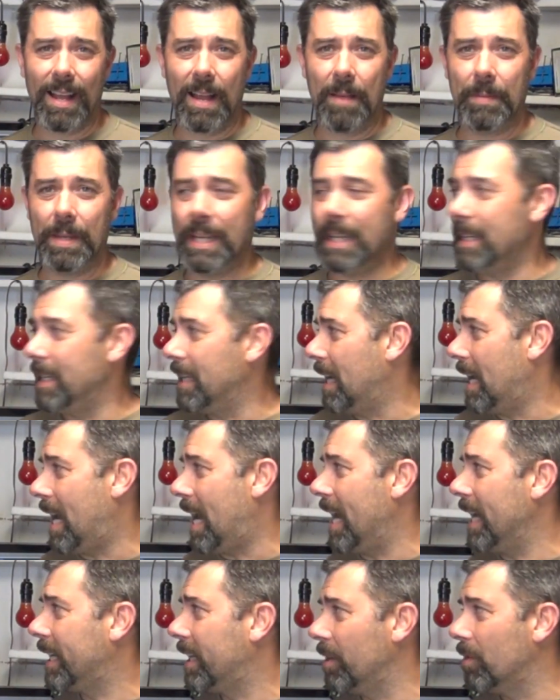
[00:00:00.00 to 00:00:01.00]
I mean,
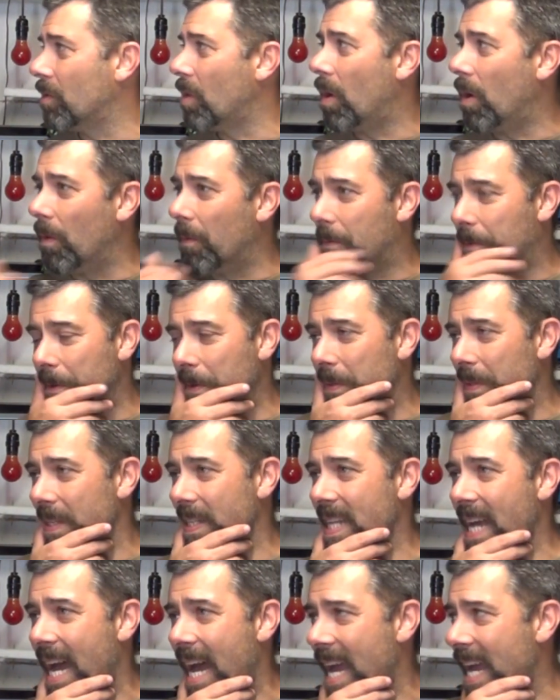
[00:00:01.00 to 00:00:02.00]
I can roll through the
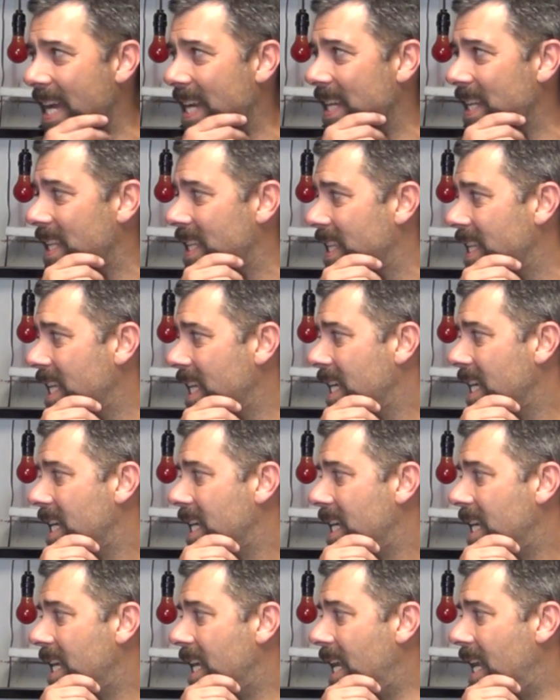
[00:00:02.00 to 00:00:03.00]
dial,
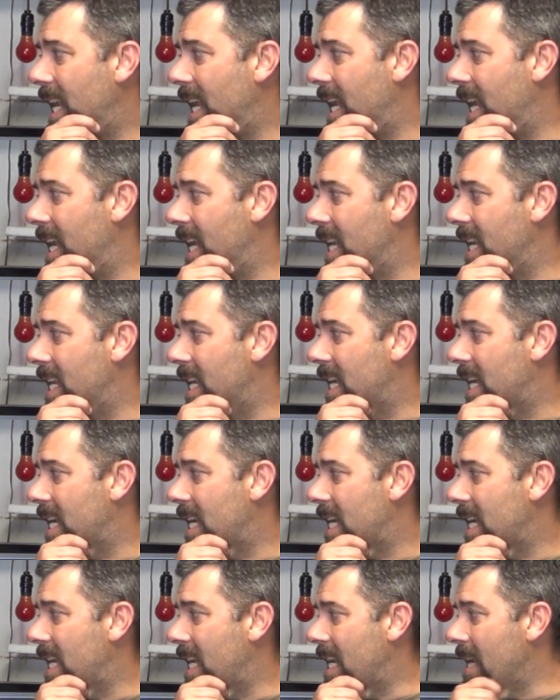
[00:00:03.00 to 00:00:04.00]
and
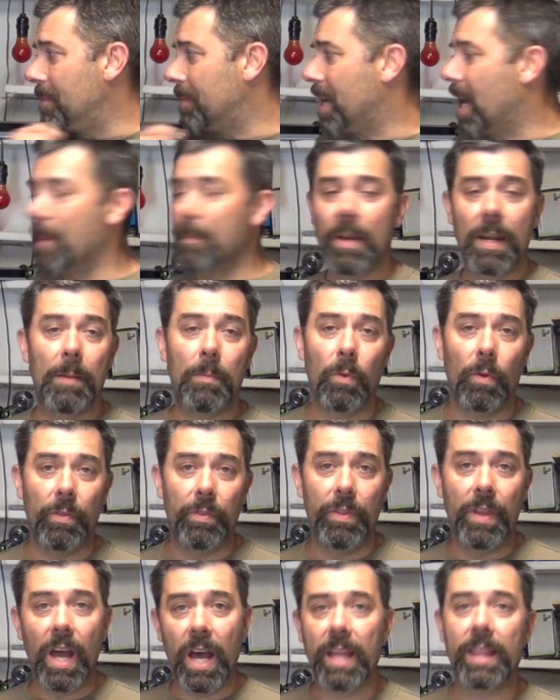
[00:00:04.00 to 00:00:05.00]
I'm coming up with
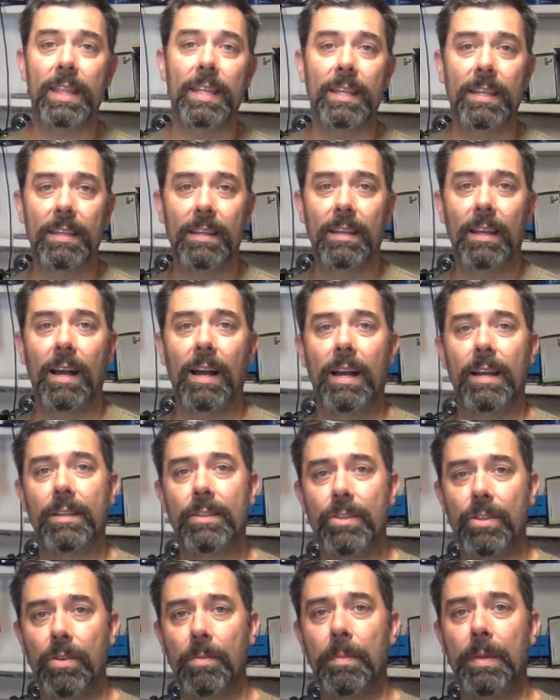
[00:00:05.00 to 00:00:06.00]
nothing
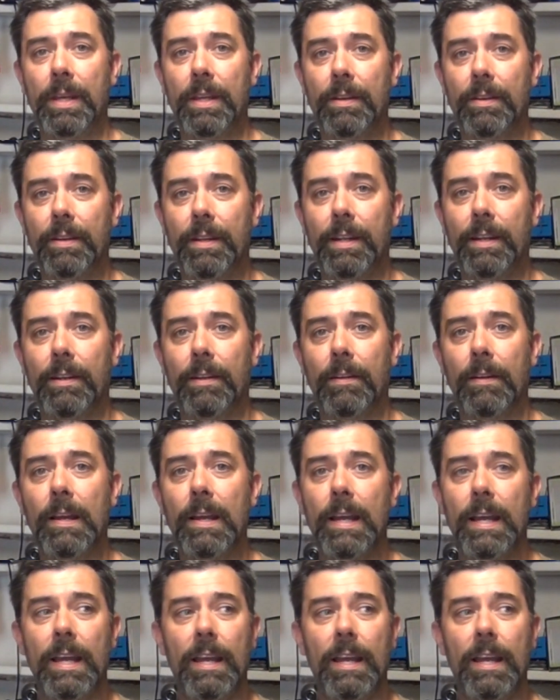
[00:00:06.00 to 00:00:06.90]
on 2-meter here.